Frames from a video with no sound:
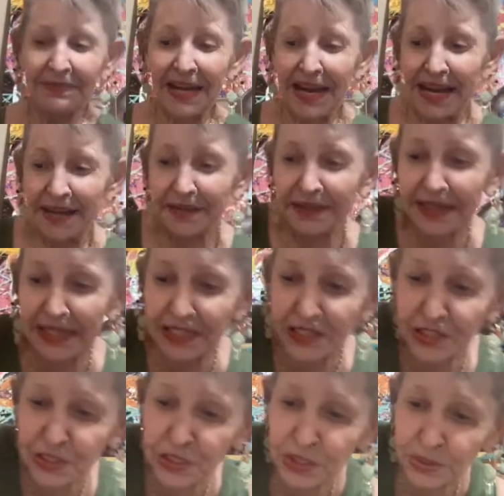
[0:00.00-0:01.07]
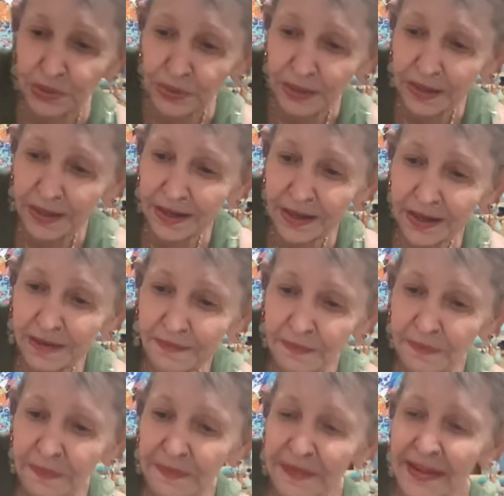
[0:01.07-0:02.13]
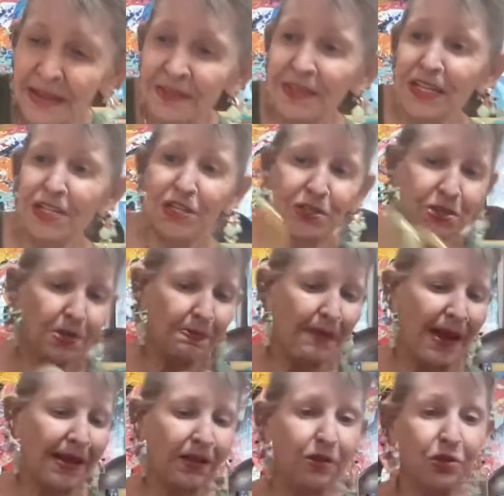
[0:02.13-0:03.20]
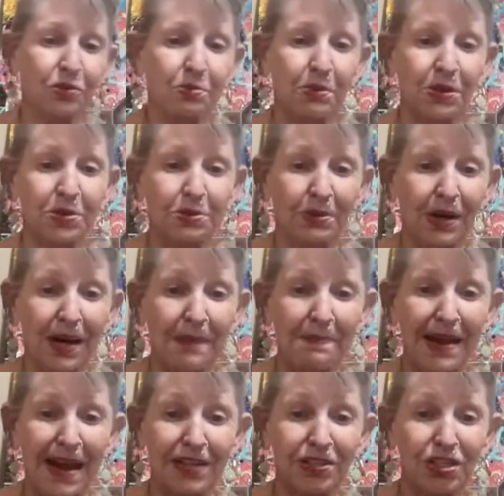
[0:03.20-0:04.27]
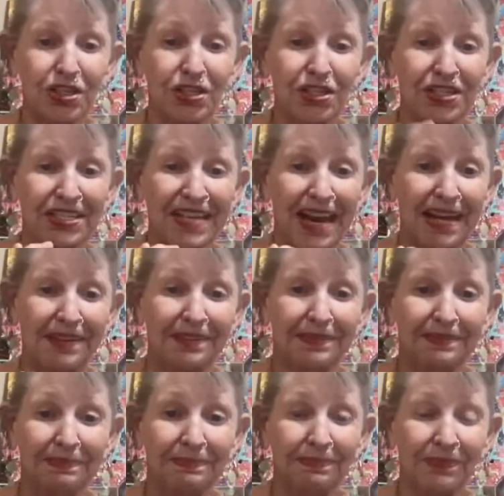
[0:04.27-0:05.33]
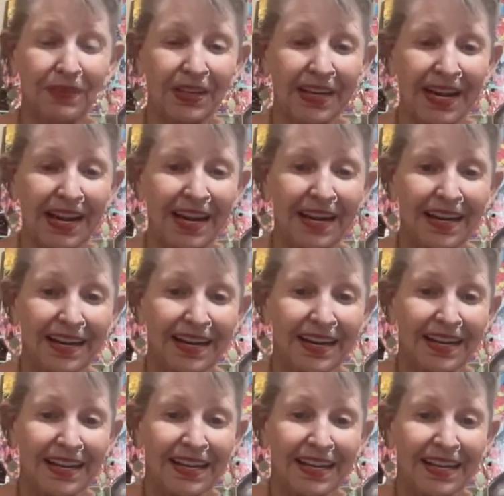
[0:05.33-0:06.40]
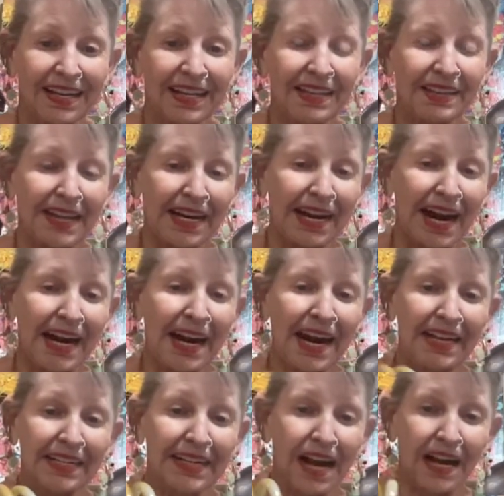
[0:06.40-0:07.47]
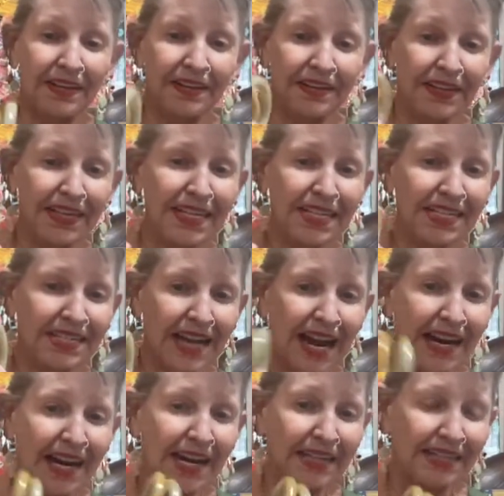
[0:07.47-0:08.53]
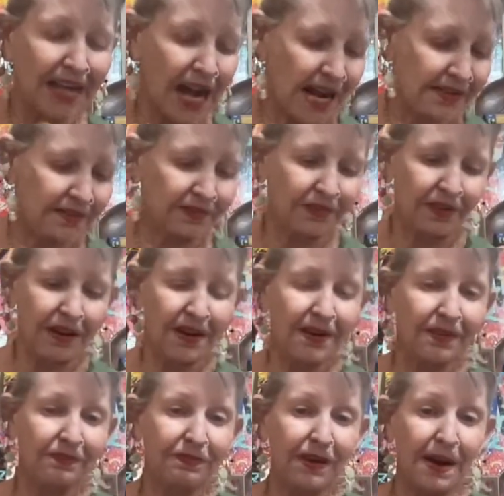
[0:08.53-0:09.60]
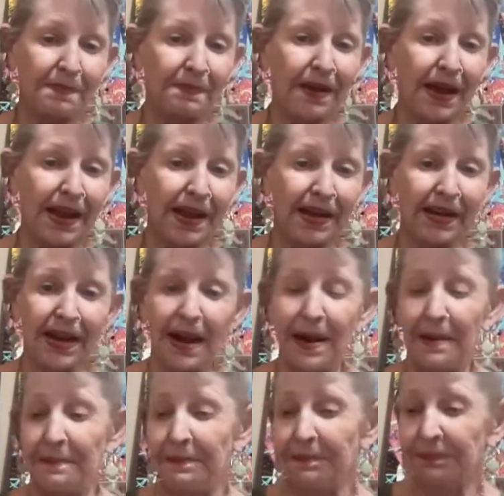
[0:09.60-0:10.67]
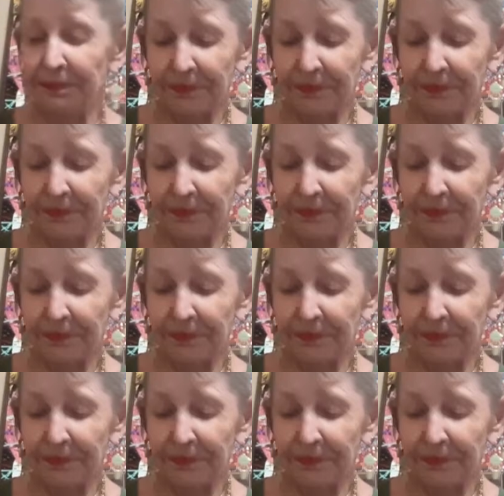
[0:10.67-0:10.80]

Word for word: and these two, these two bangles, which were a matched set, okay, that I had gotten. These I had gotten from a, um,